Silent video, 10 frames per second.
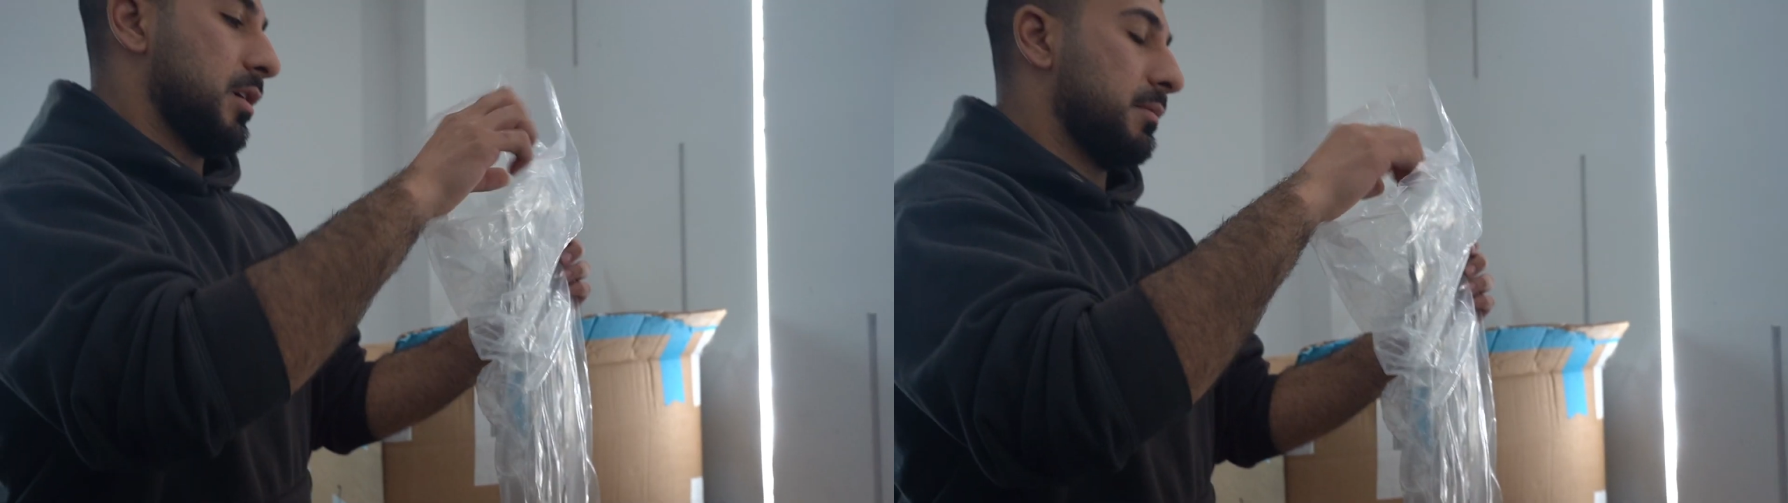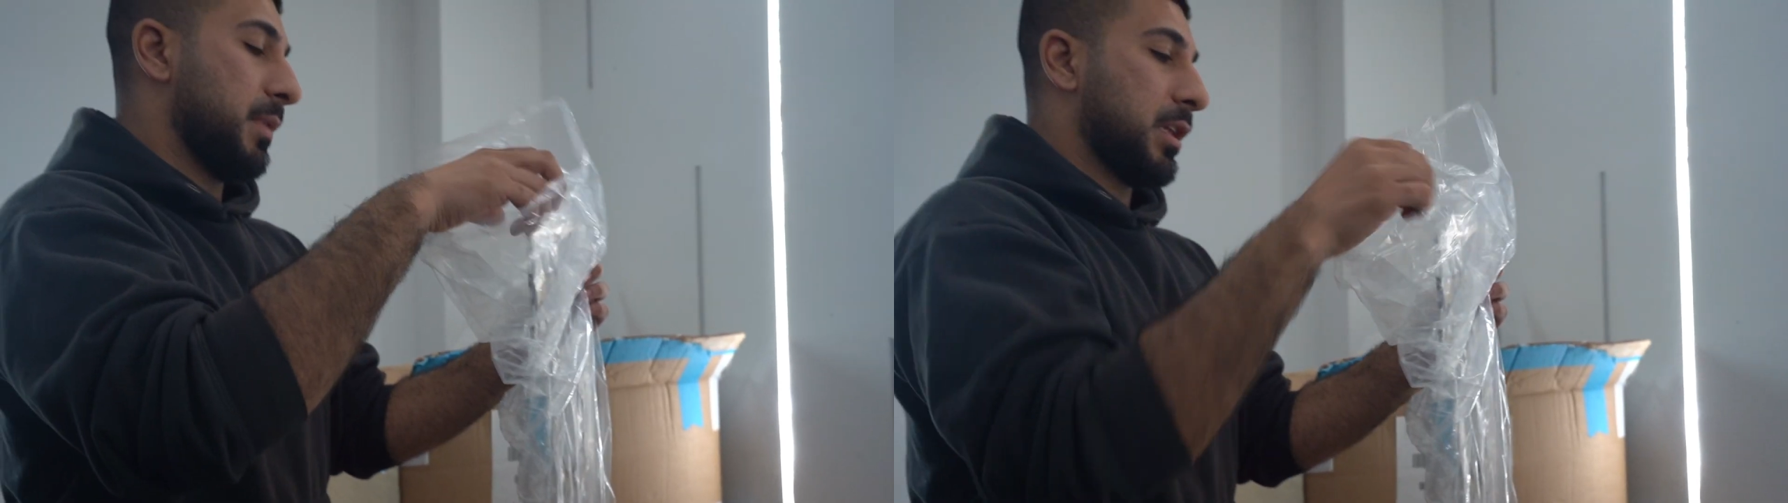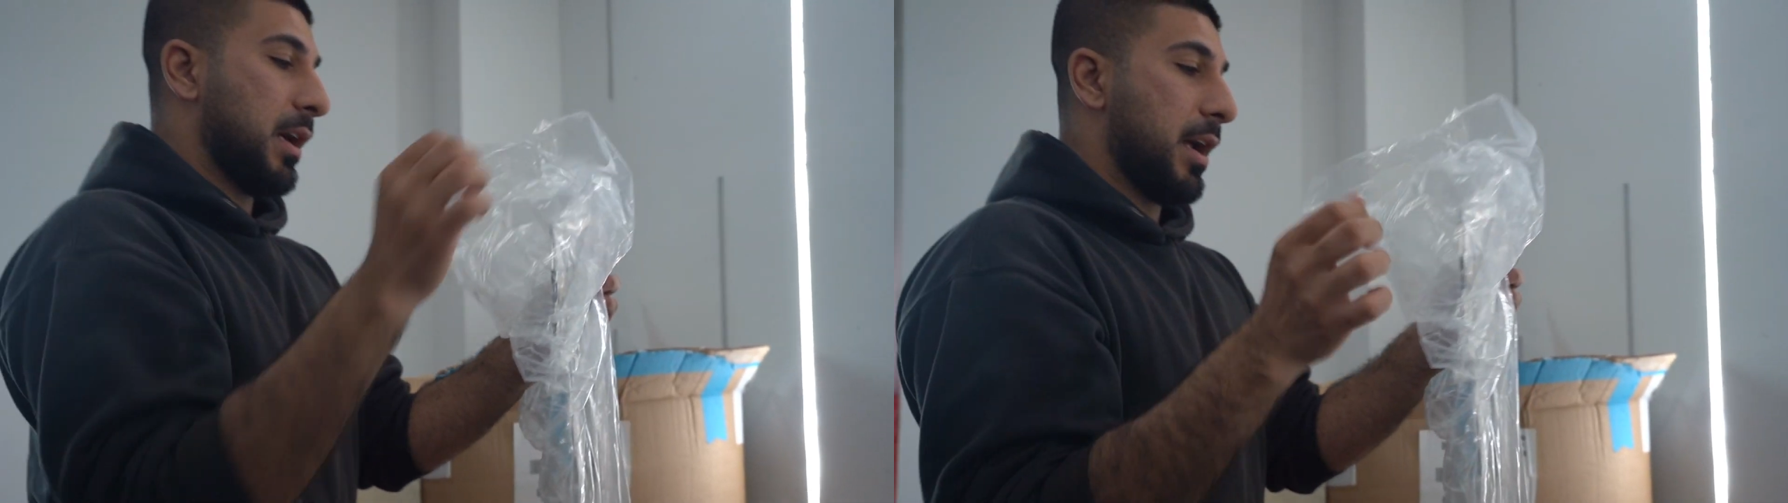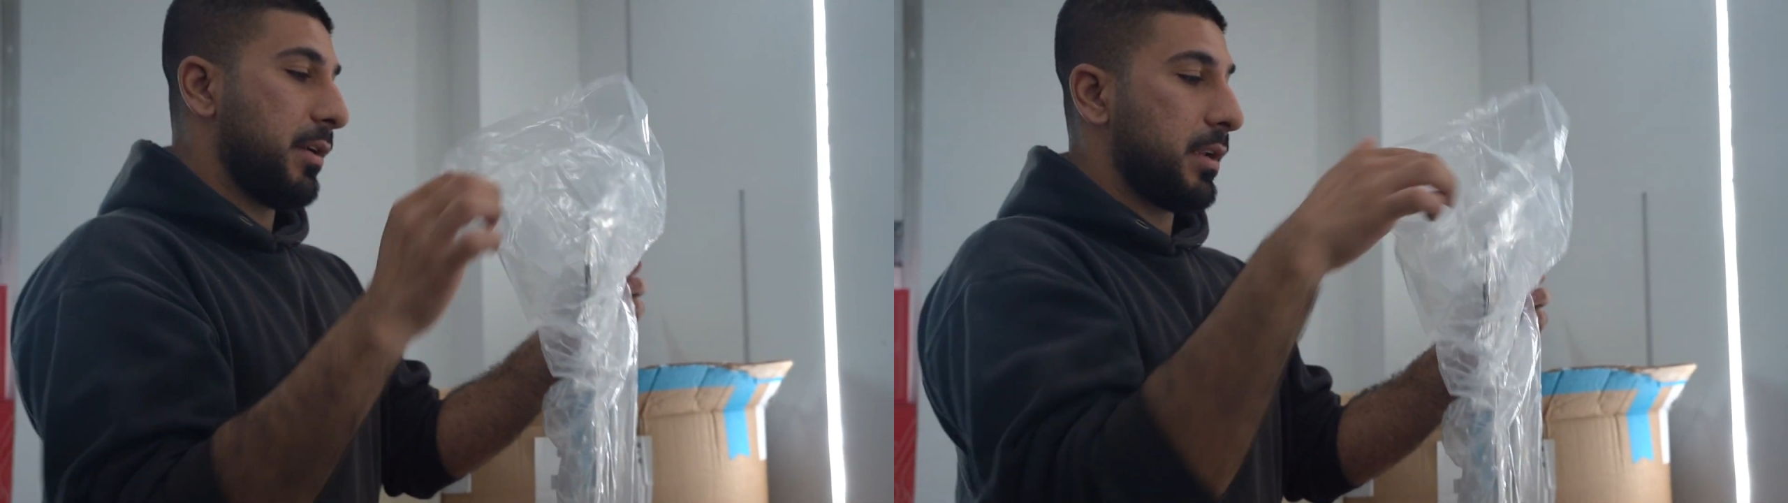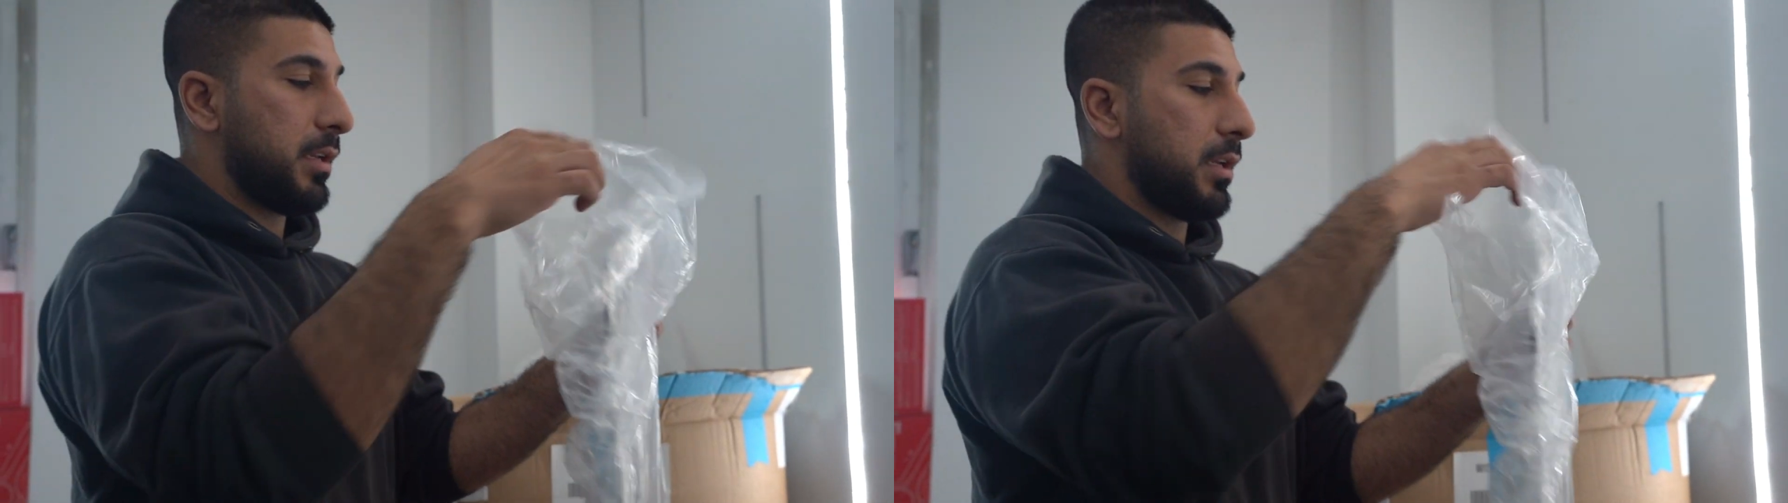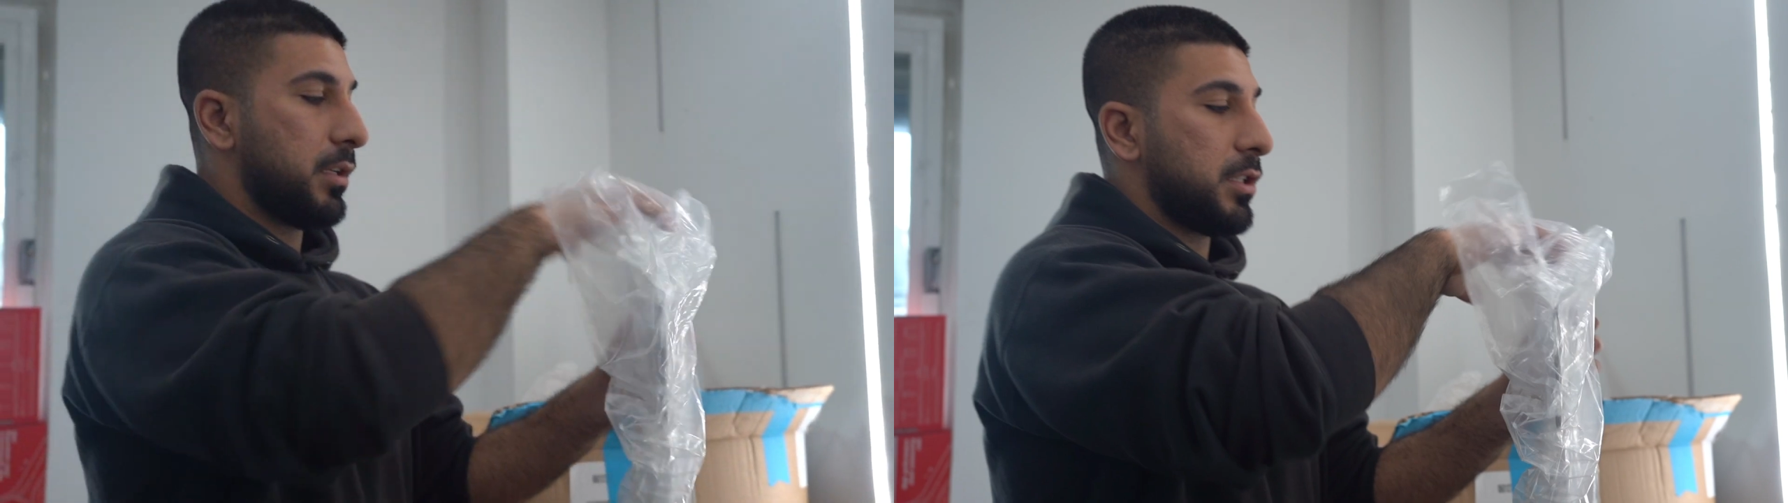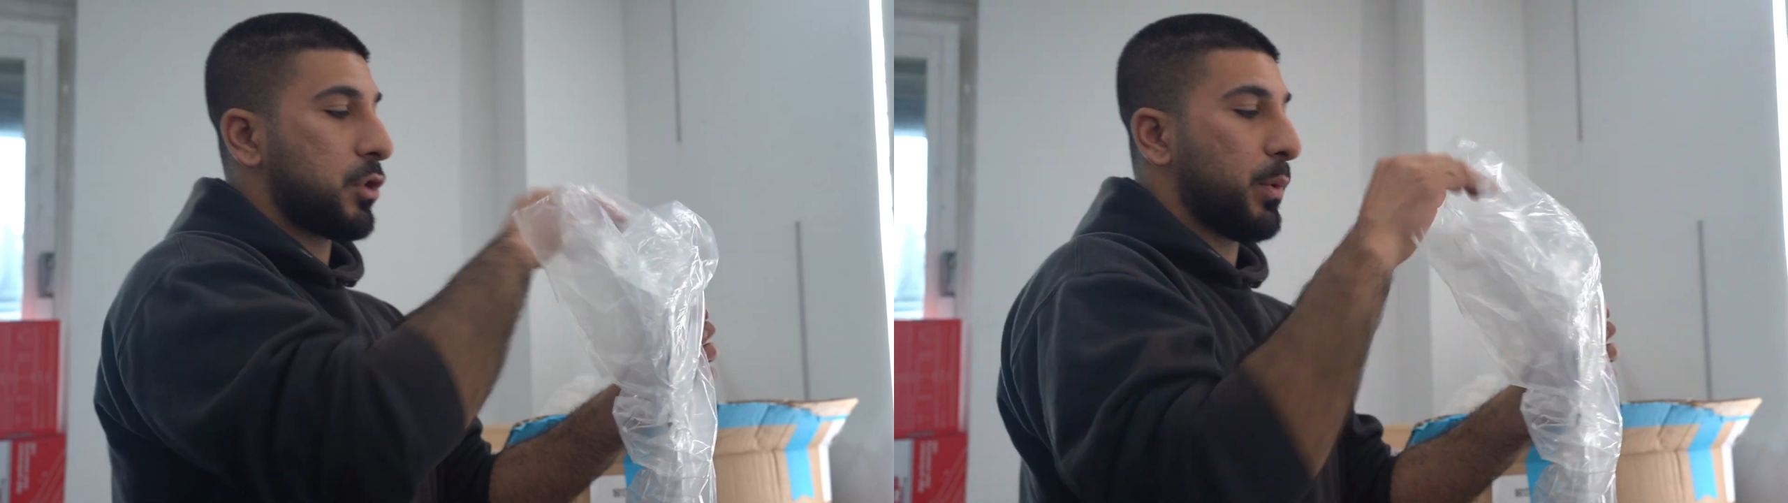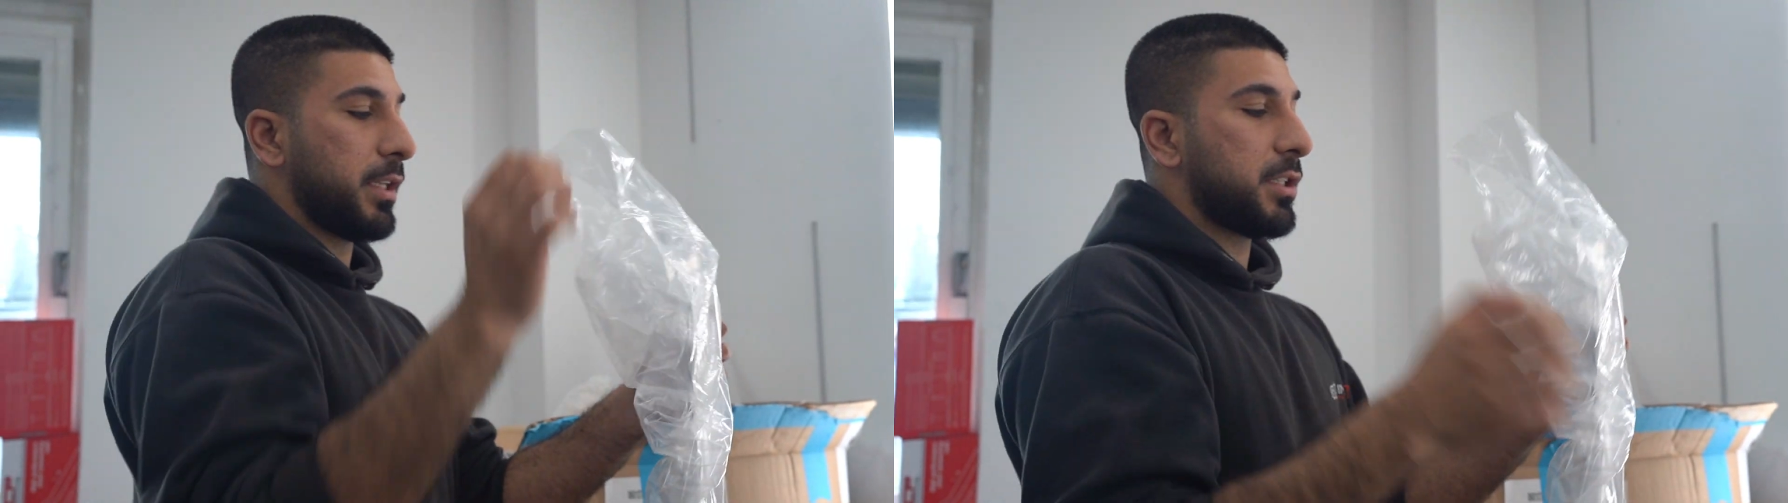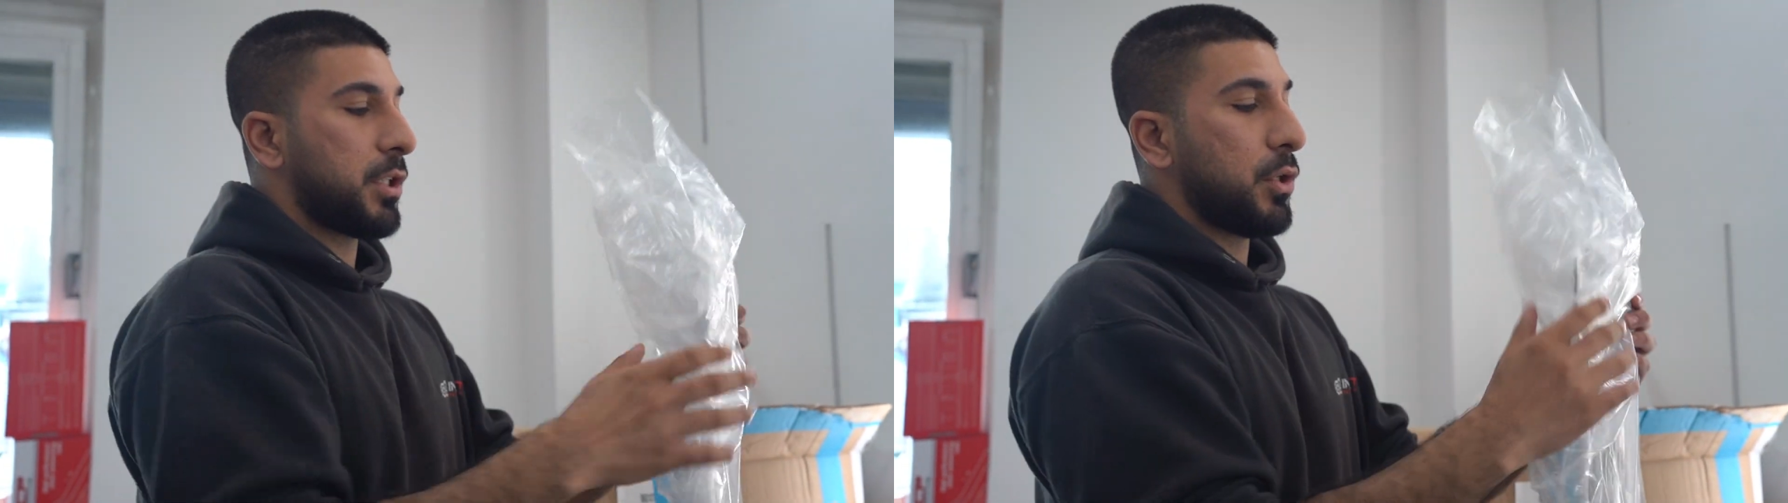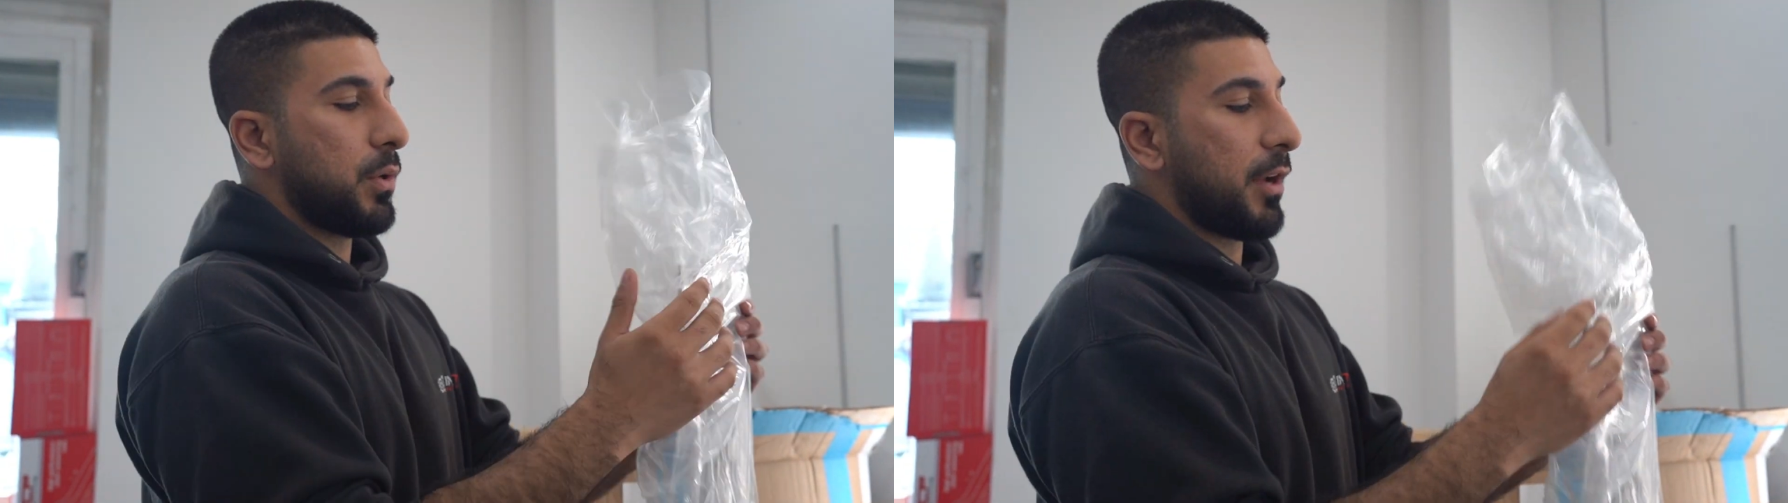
McLaren switched to